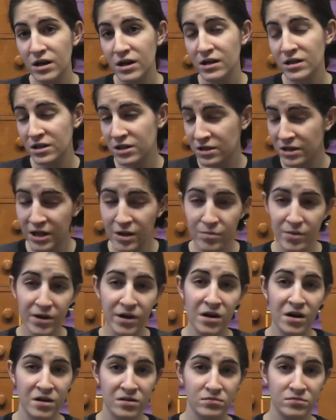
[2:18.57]
and then get
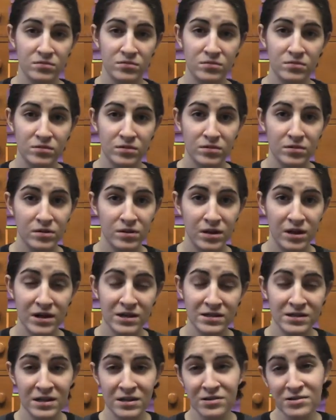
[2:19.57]
back on.
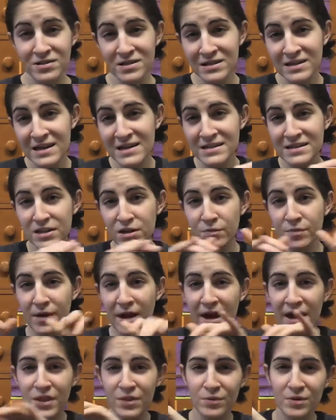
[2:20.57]
And then there's a nice little
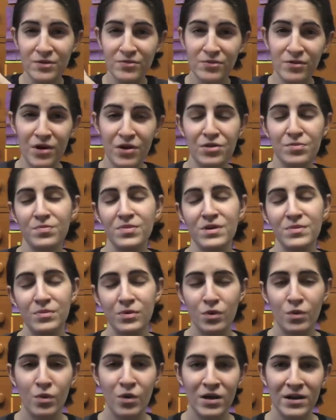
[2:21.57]
pathway for all the
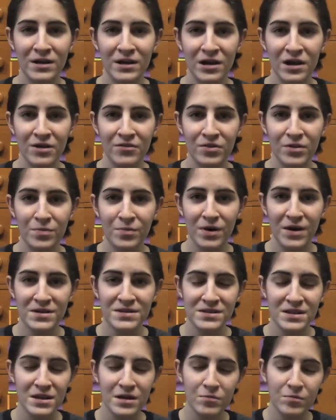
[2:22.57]
people who want to get off the
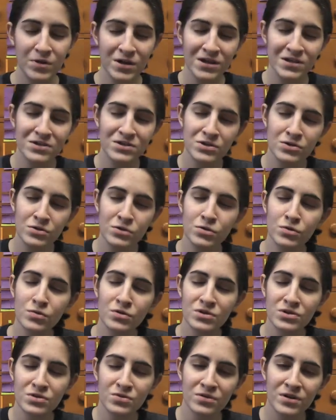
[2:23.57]
bus, because you
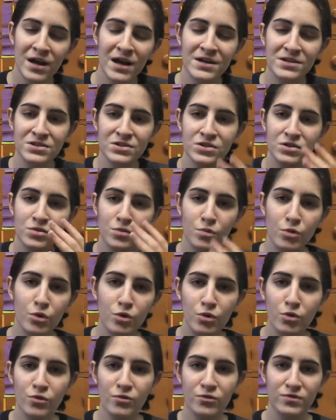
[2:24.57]
were so nice and you
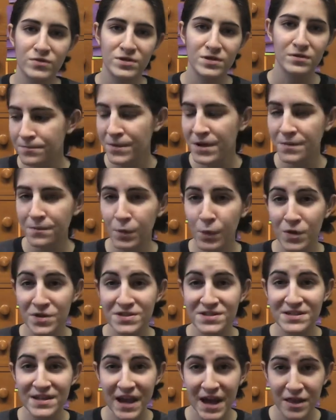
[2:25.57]
moved. Main
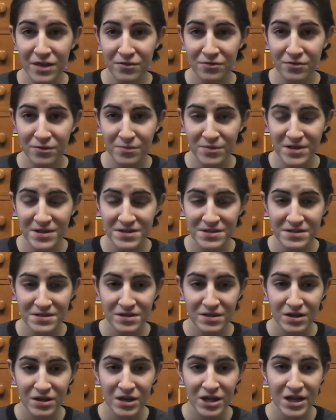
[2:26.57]
points to gather from this
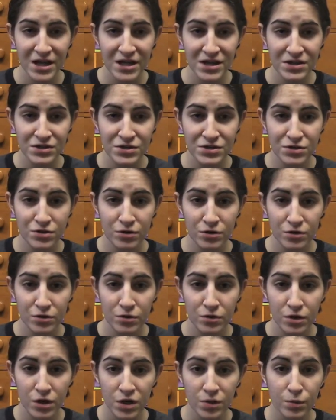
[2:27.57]
is to
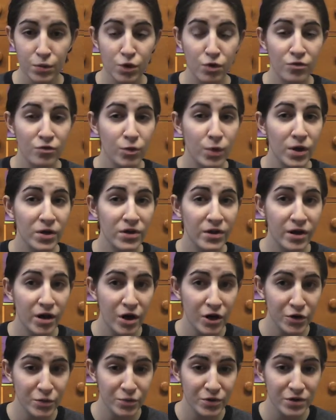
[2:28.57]
move where there
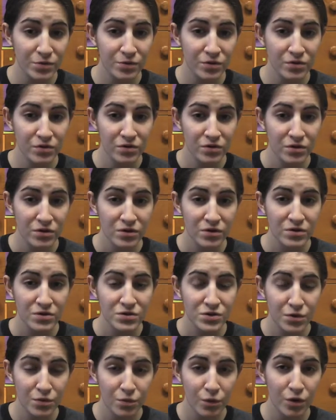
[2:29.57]
aren't people,
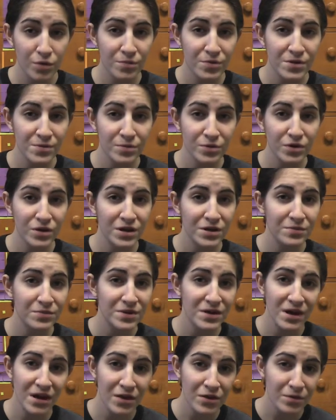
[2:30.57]
so more people can
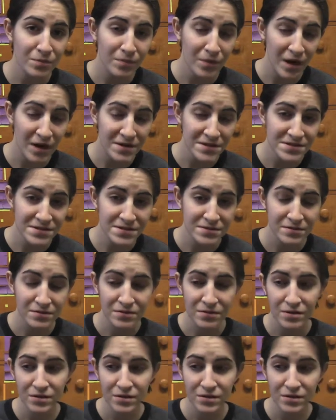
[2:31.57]
be on the bus.